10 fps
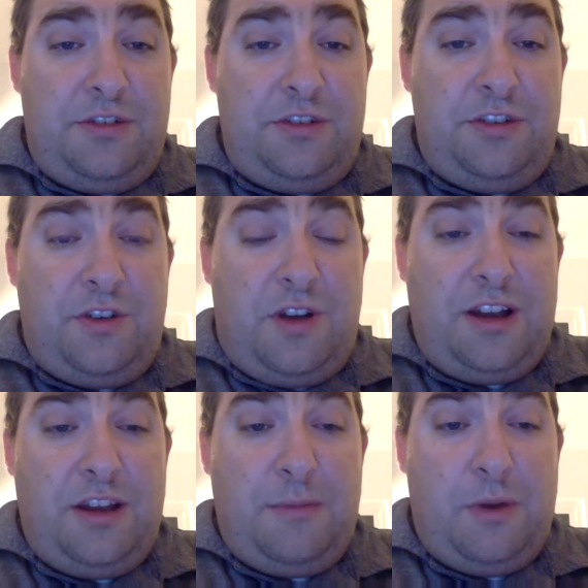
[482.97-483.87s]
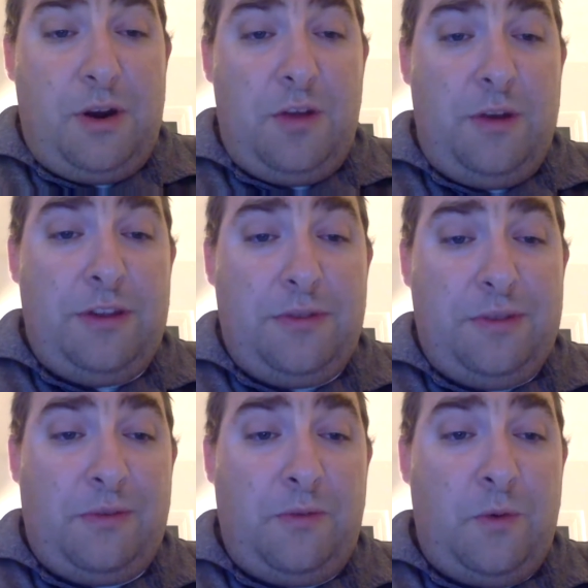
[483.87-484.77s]
Johan Camargo went
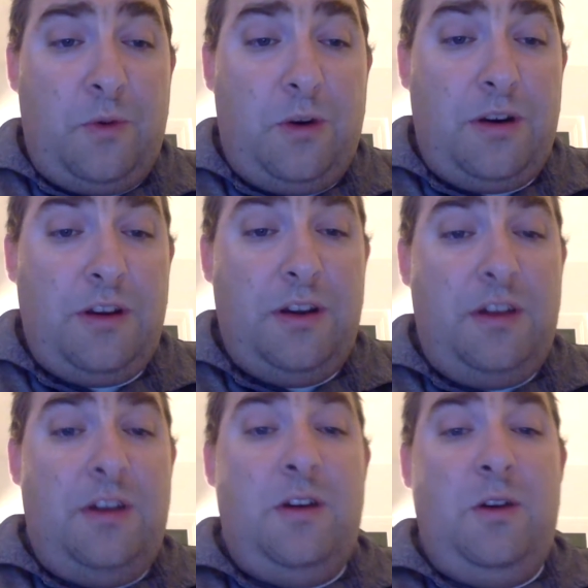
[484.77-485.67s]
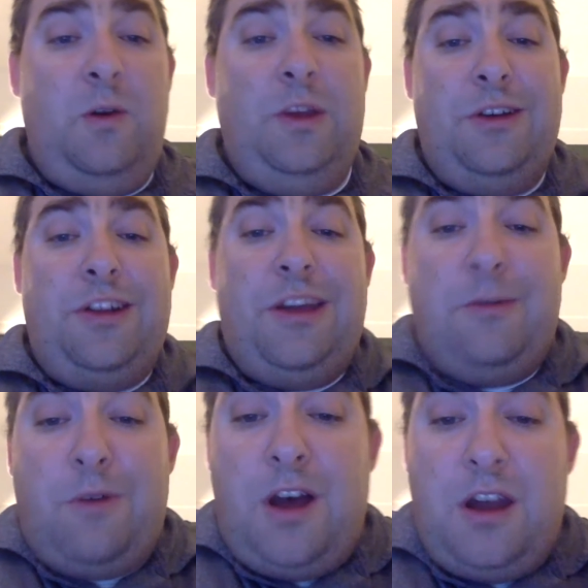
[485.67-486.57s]
3-for-4. Julio
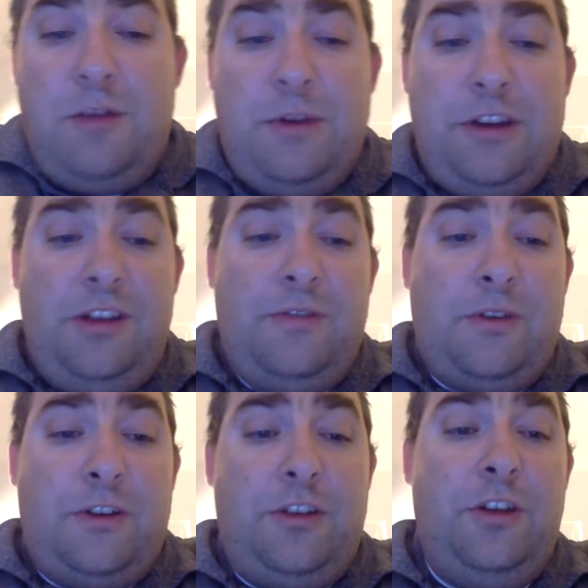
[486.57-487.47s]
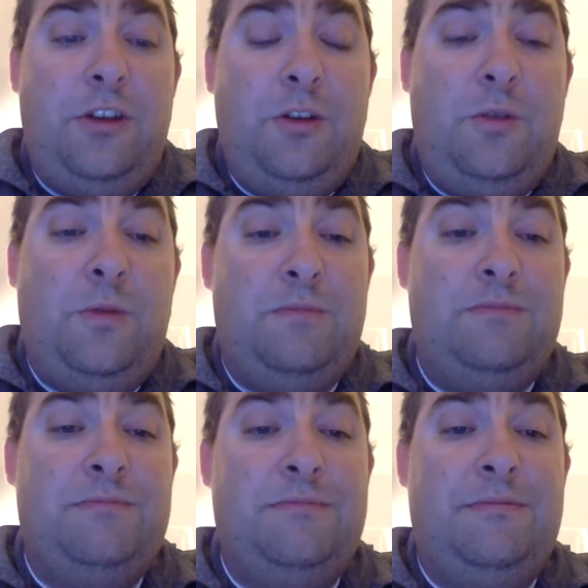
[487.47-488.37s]
Teheran went 2-for-2.
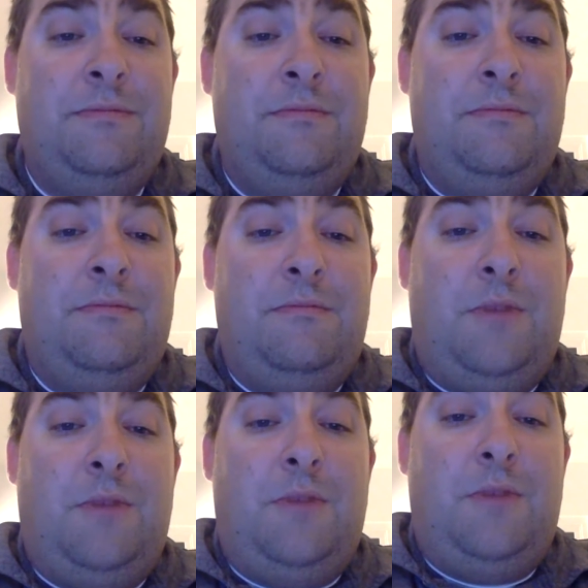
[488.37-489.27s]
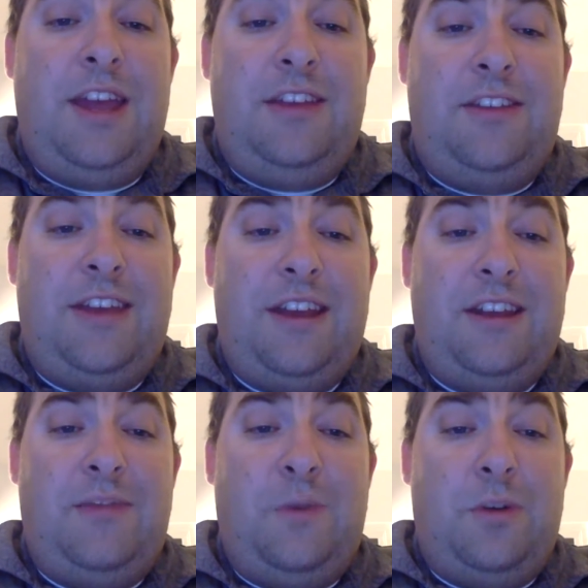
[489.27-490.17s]
Markakis had
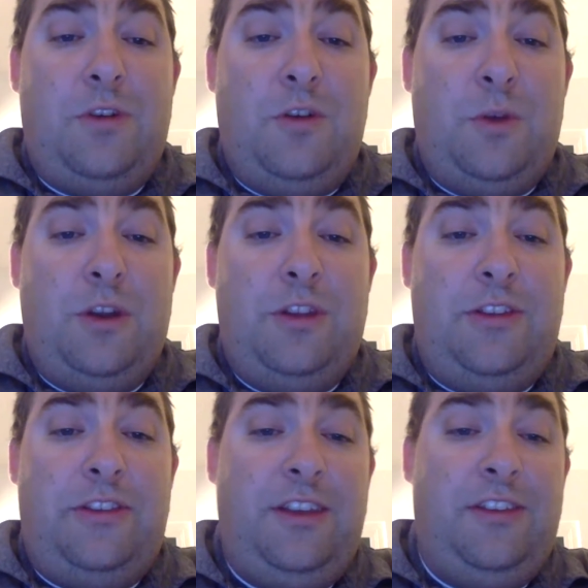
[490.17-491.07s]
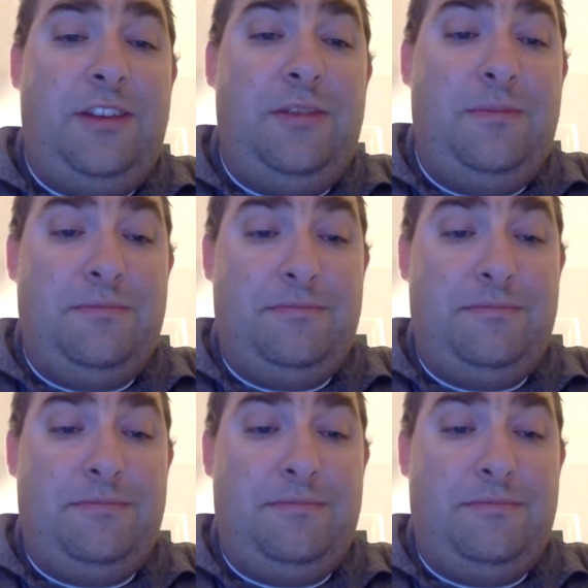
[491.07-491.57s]
his 4th home run of the season.